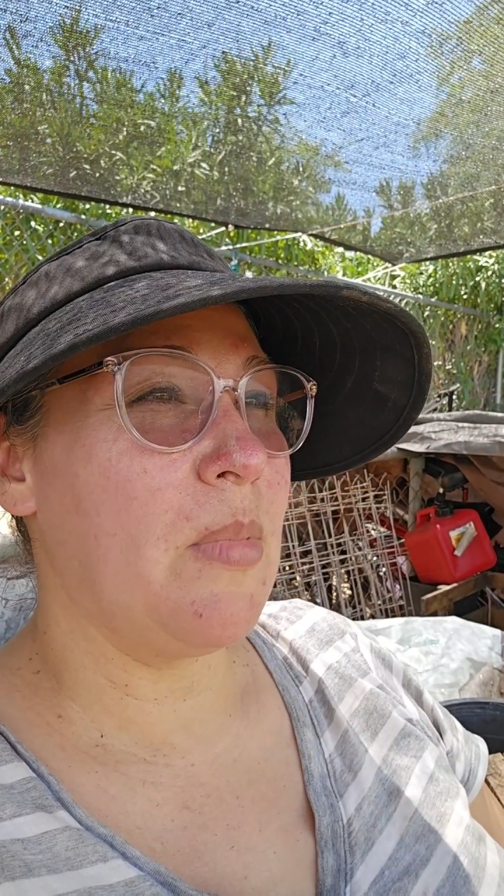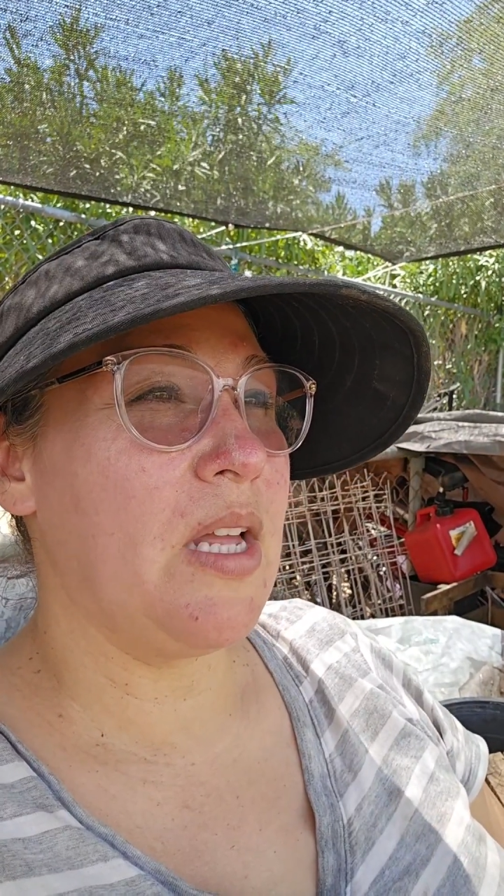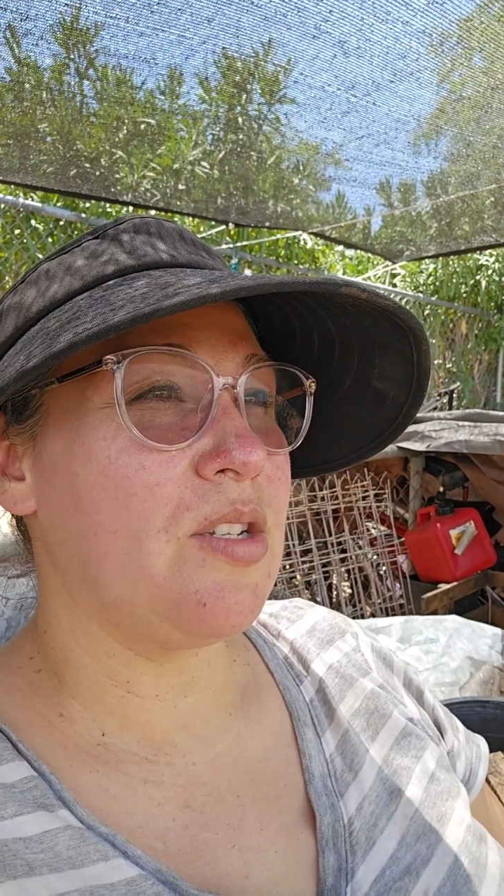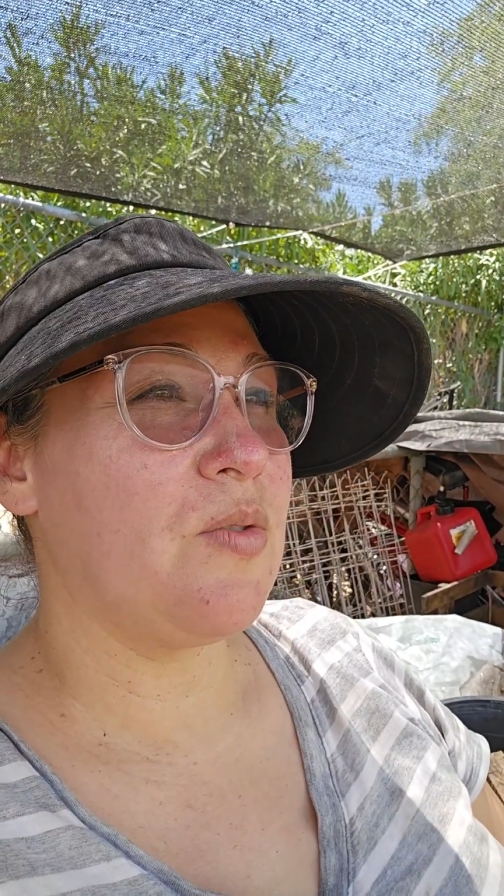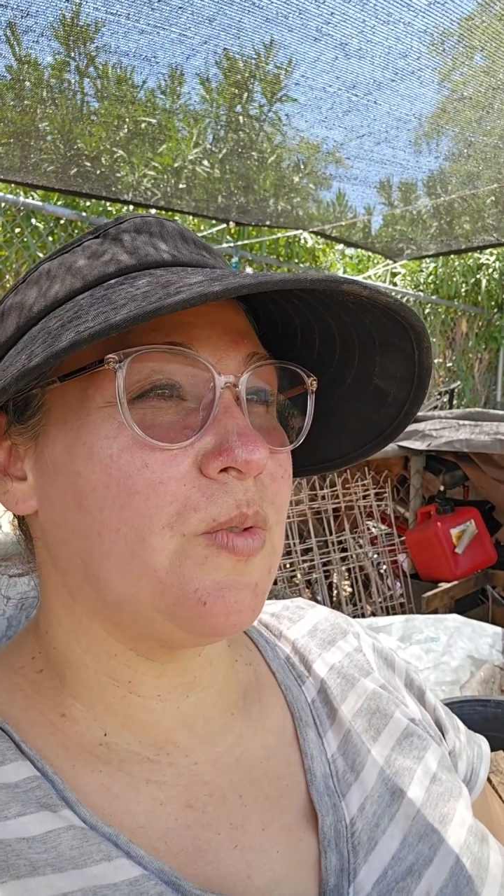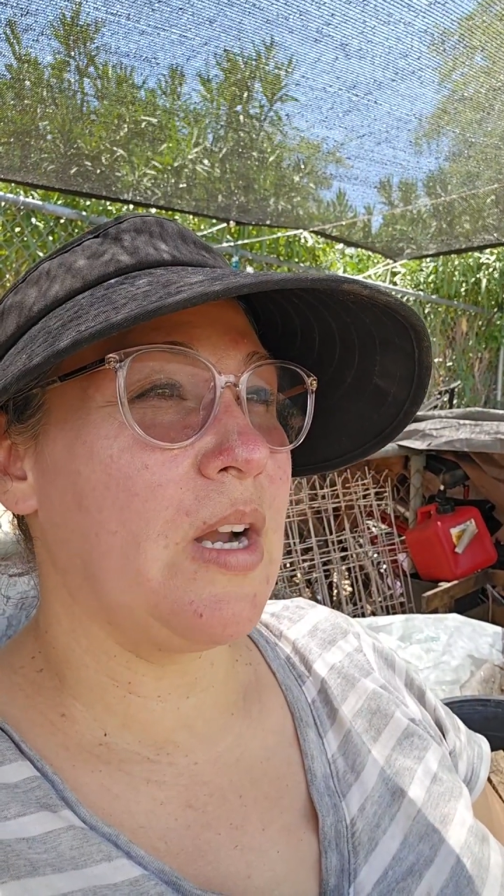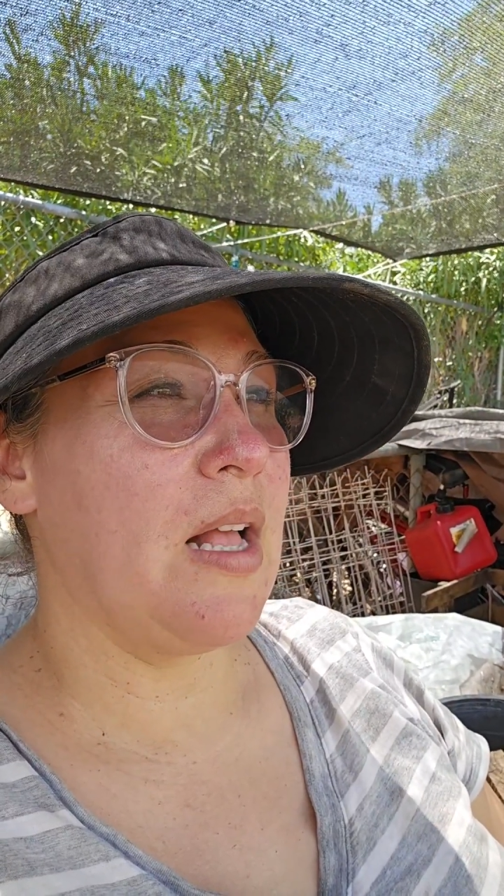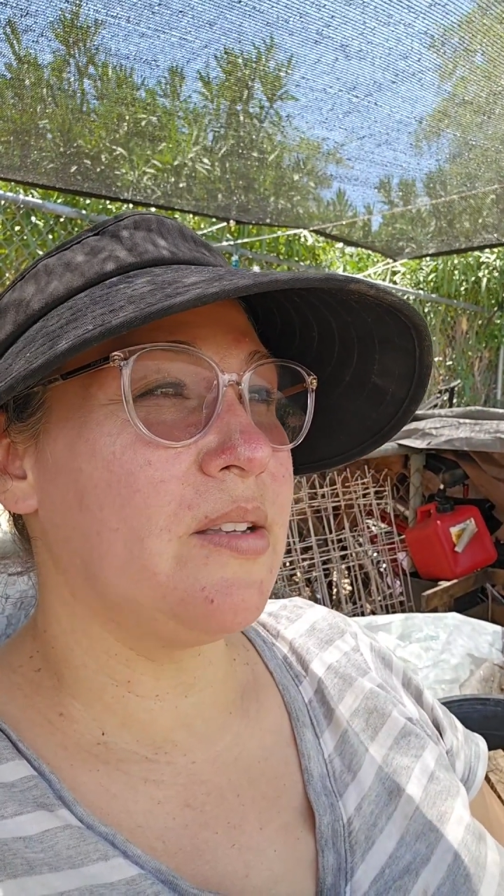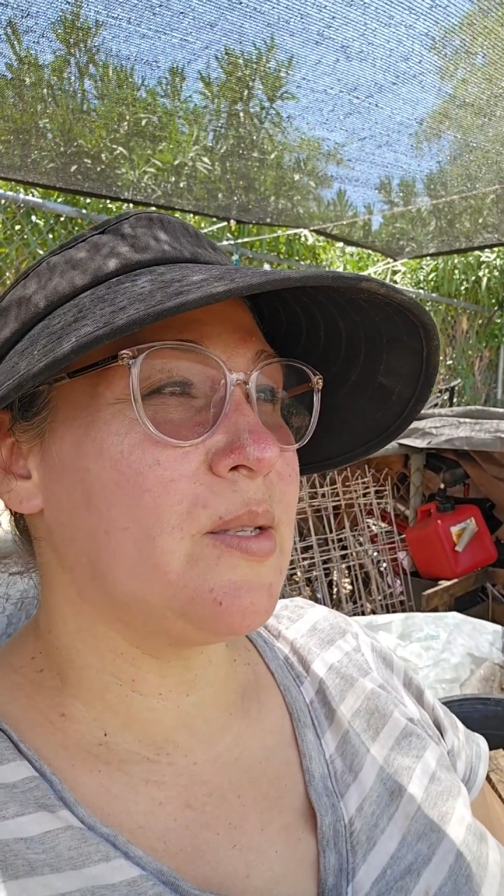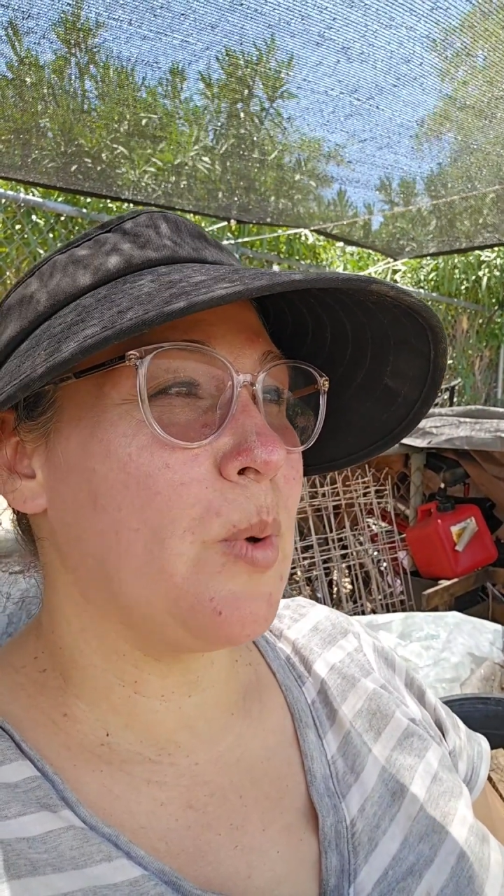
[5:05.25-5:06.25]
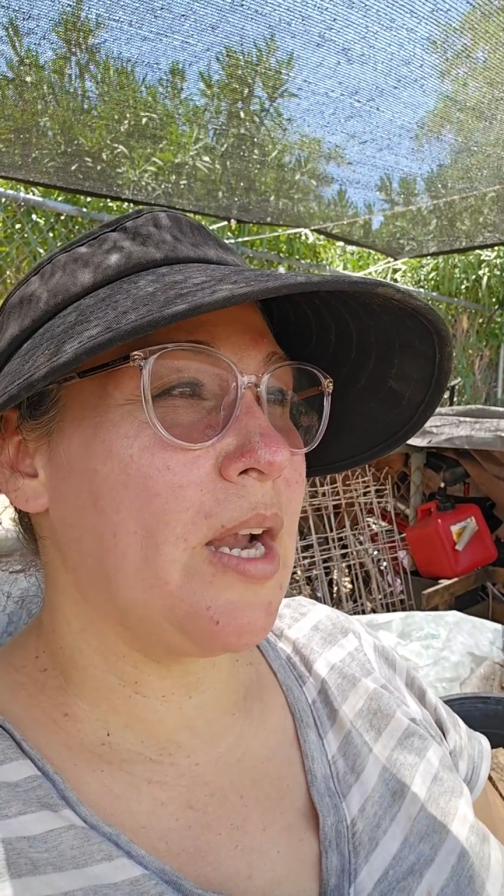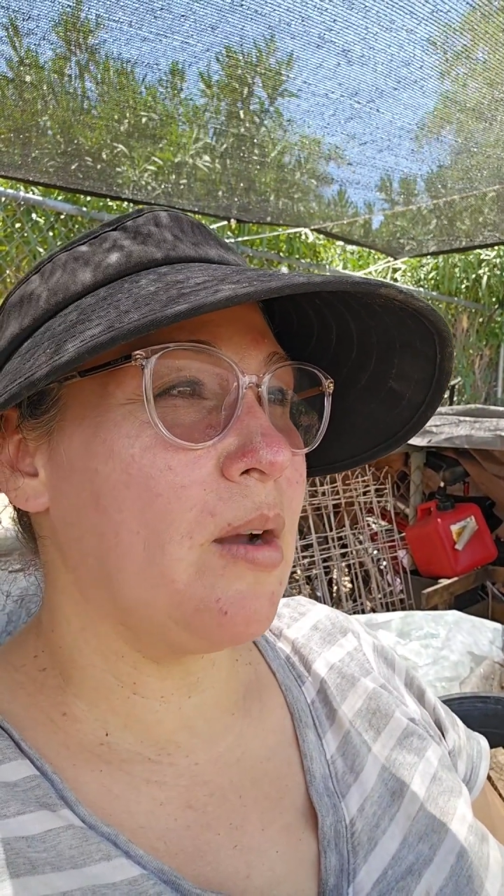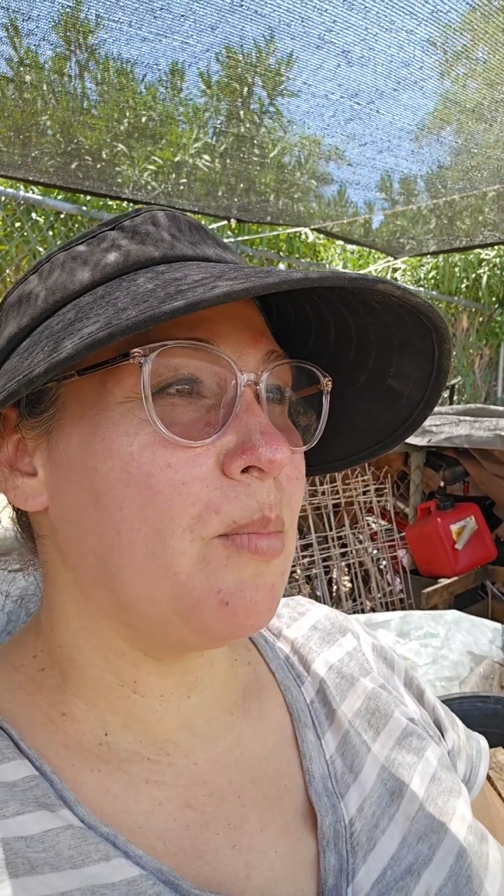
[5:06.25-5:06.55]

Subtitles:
much for elsewhere,